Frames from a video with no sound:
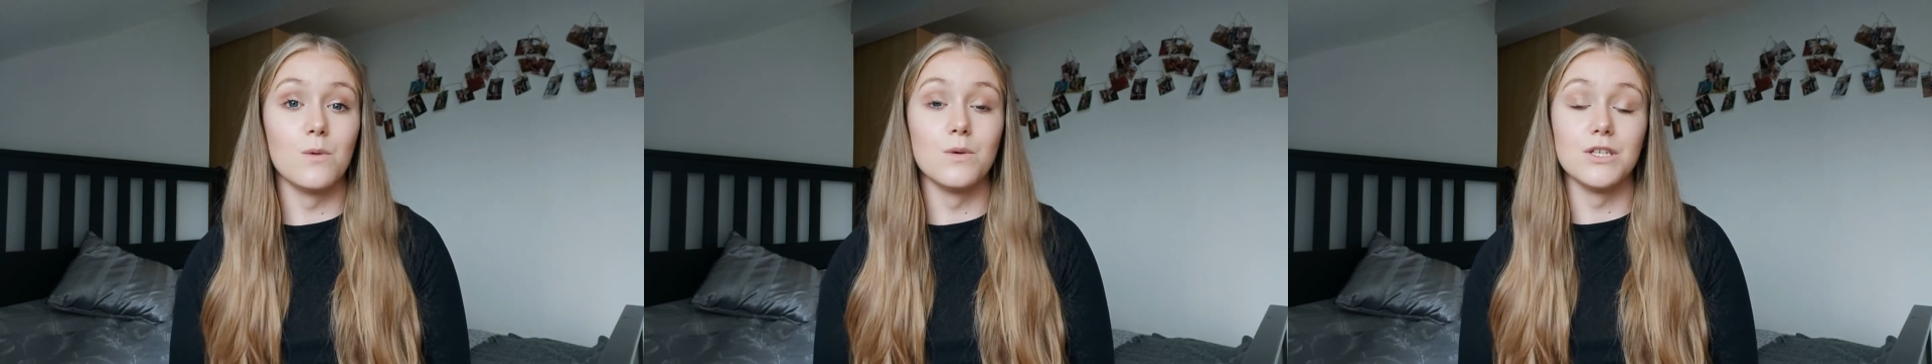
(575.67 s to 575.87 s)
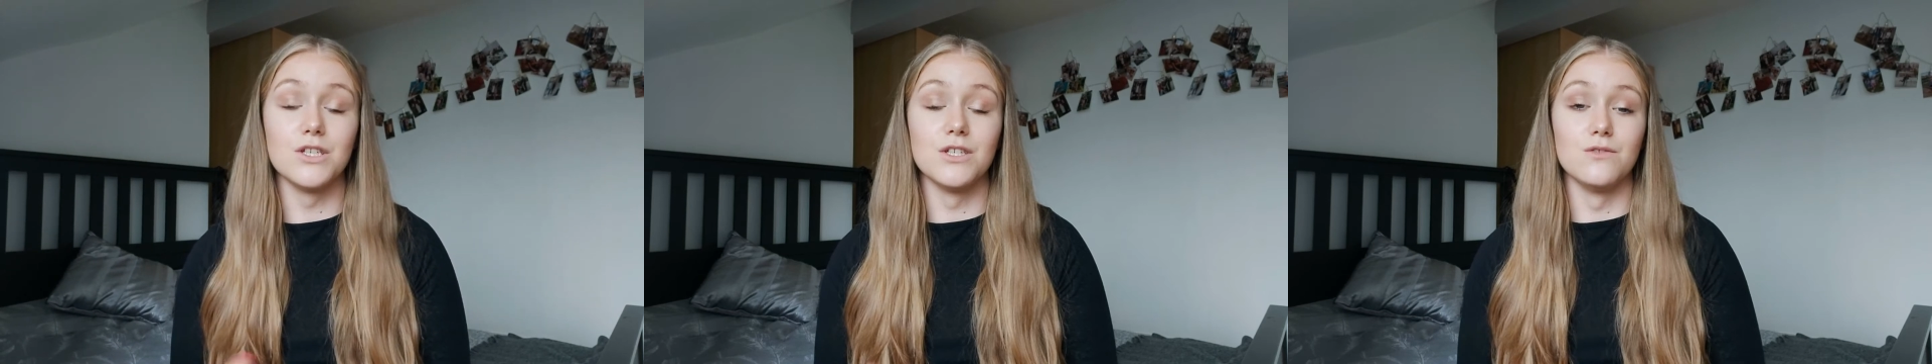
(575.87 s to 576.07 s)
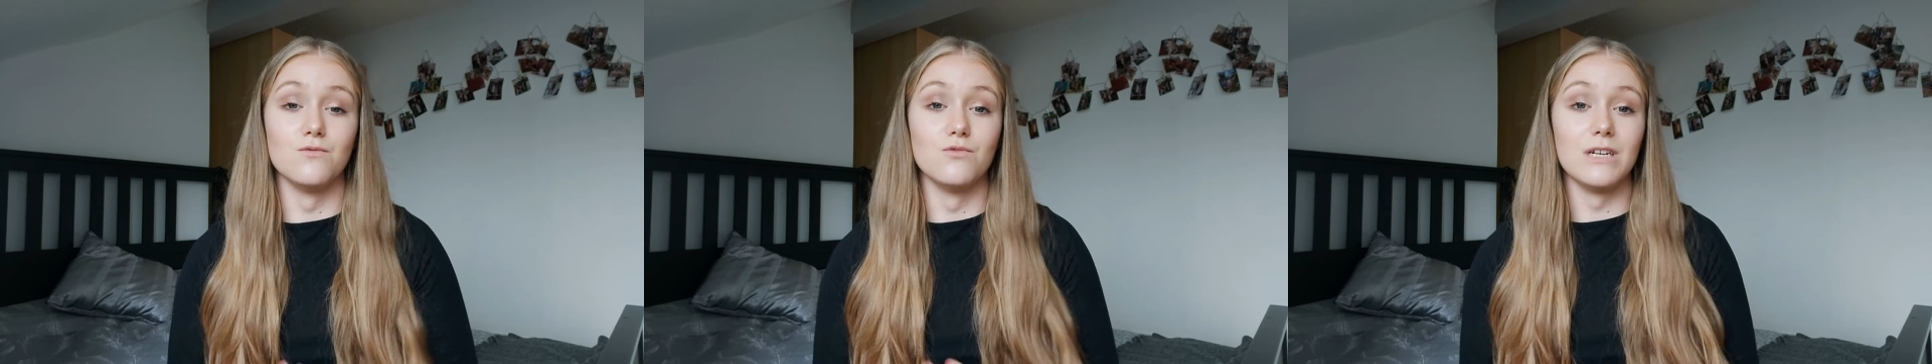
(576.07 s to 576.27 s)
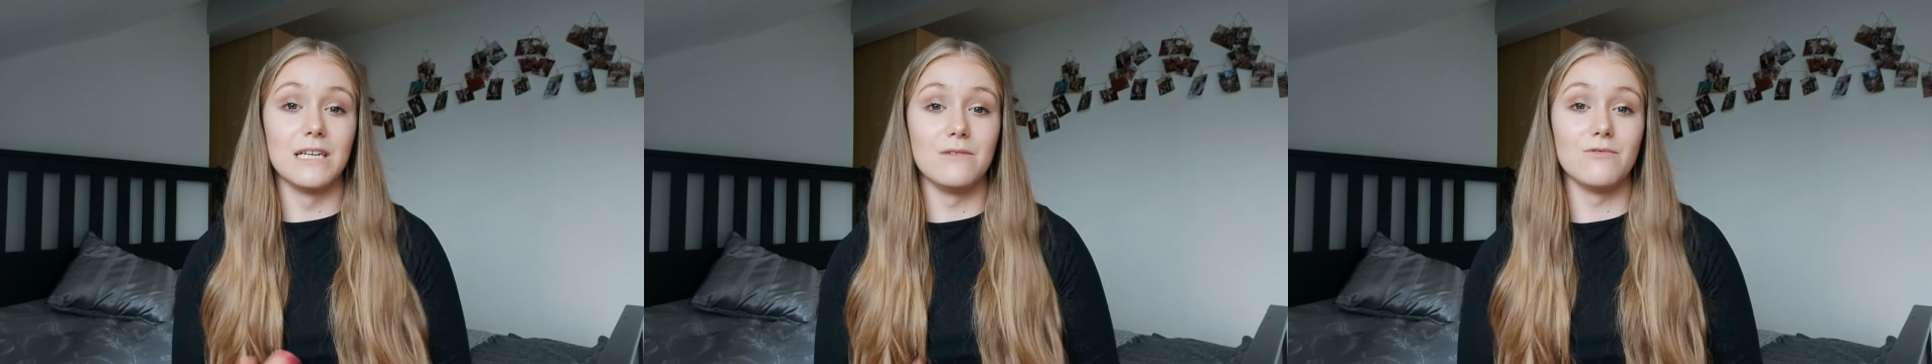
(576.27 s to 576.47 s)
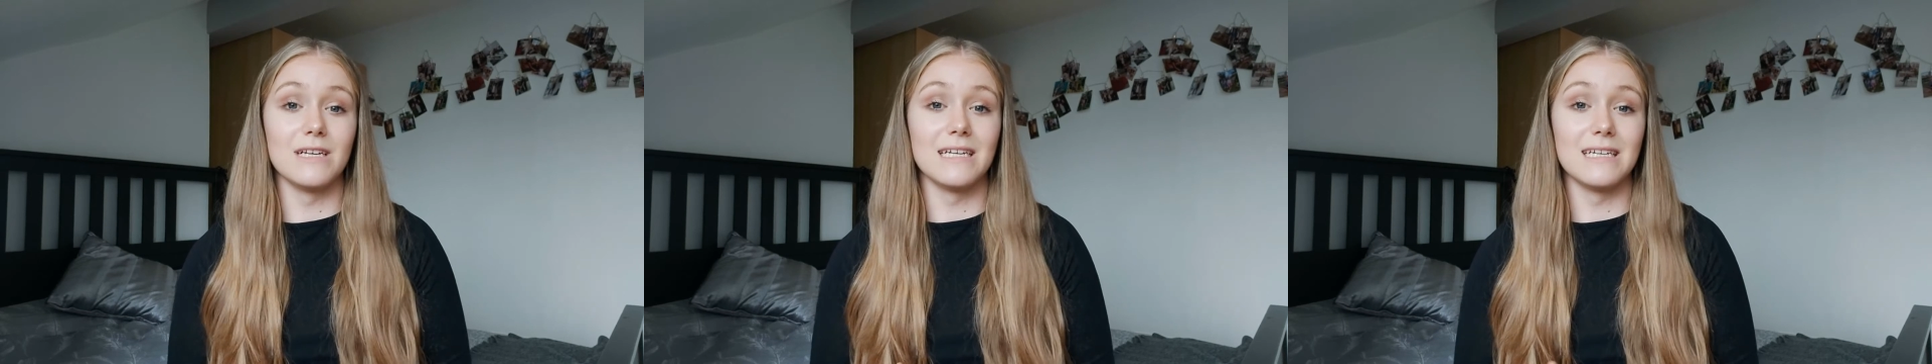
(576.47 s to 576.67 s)
which is really,
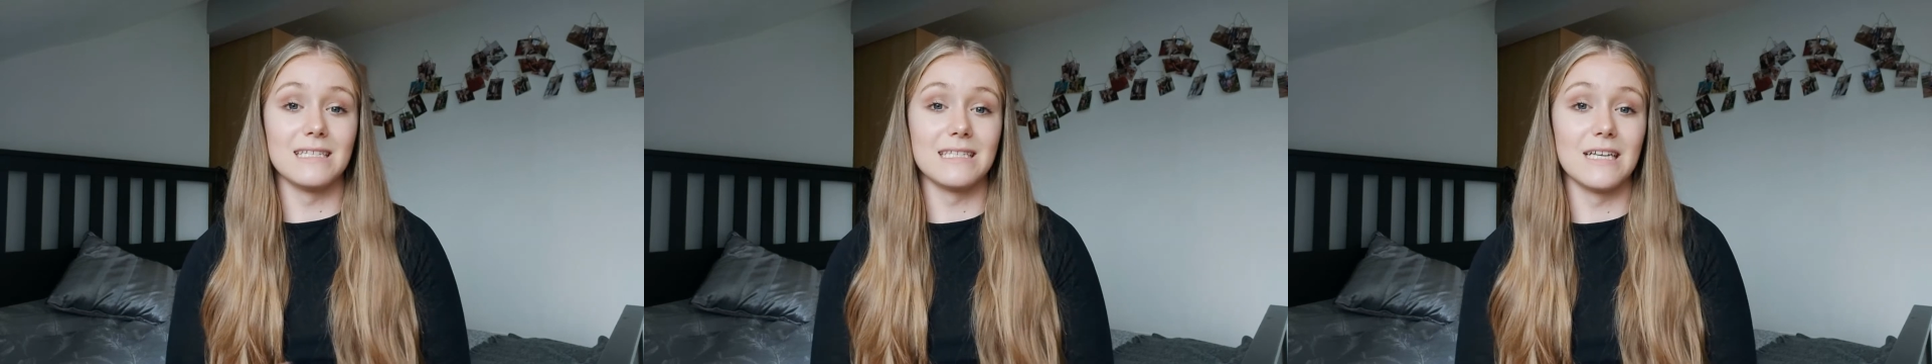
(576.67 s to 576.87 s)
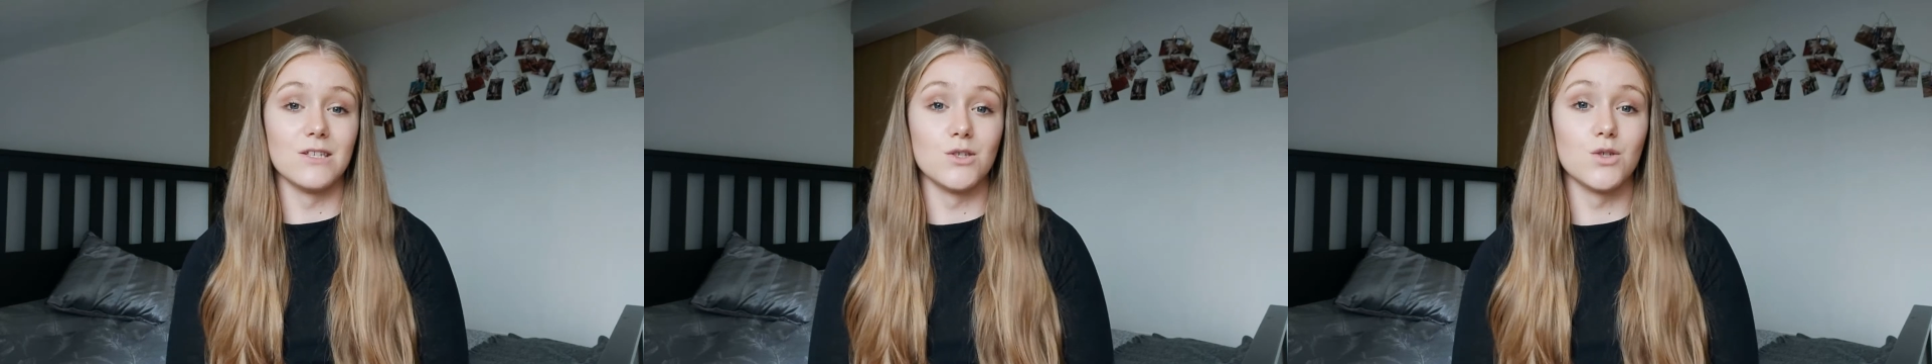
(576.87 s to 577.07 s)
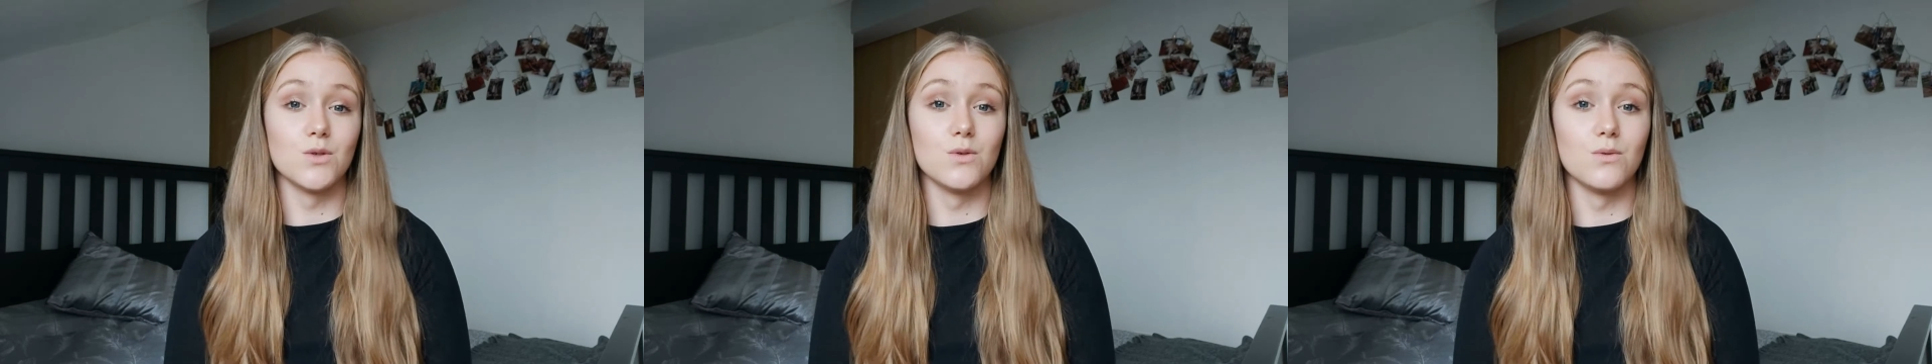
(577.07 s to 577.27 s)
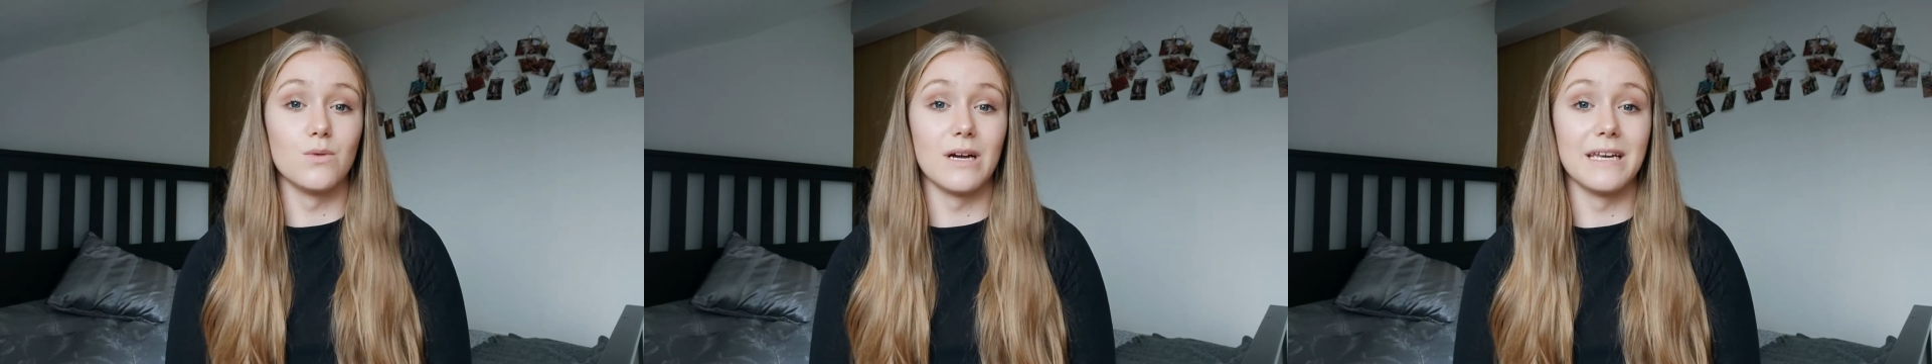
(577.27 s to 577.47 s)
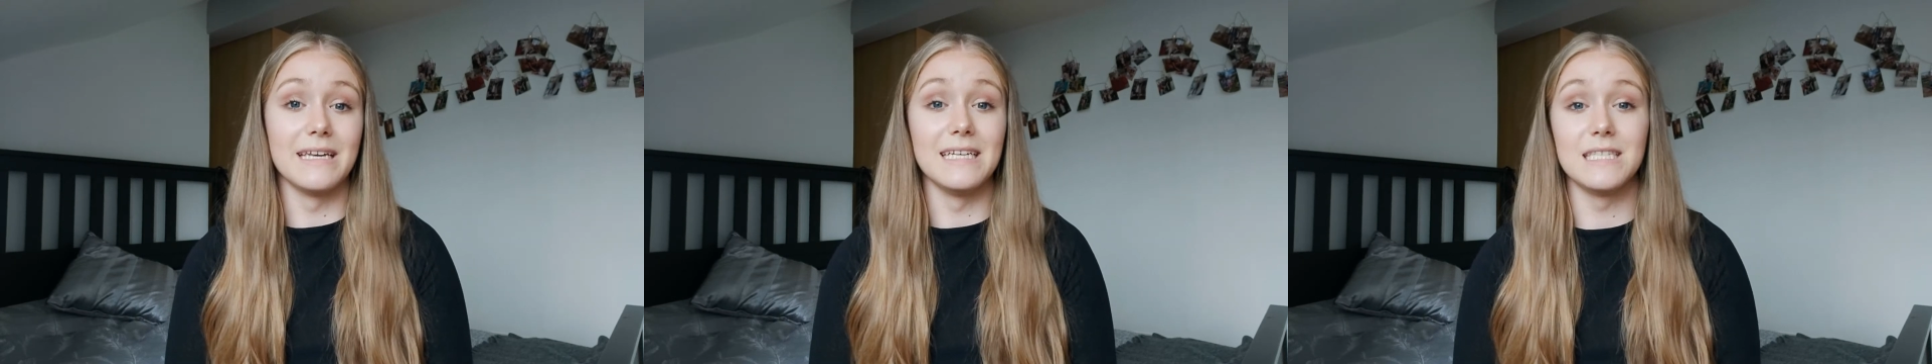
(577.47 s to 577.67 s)
really essential
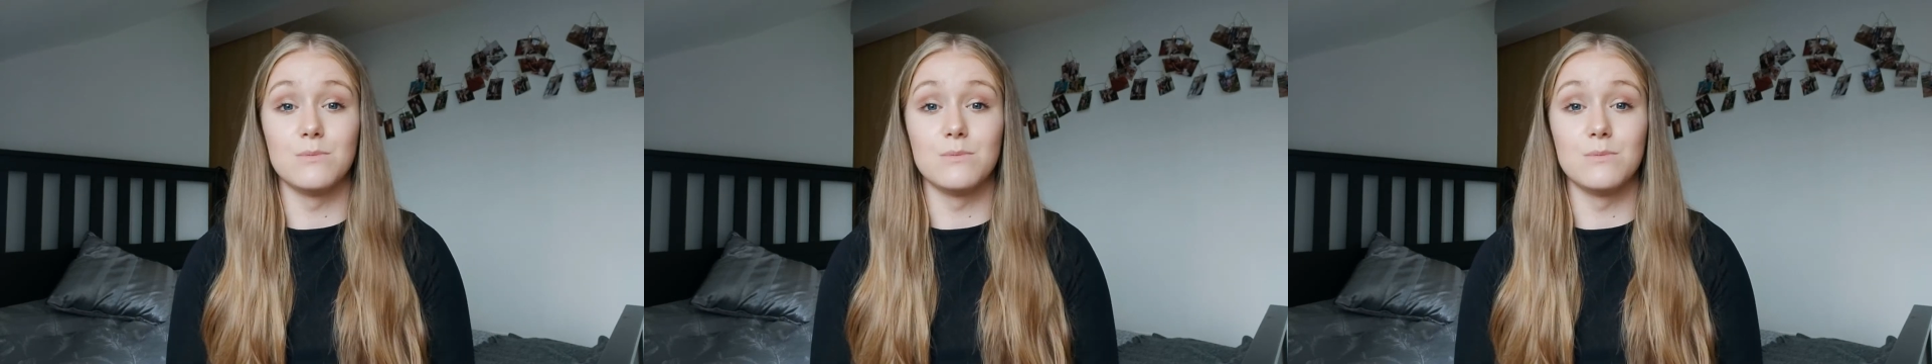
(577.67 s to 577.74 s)
and needs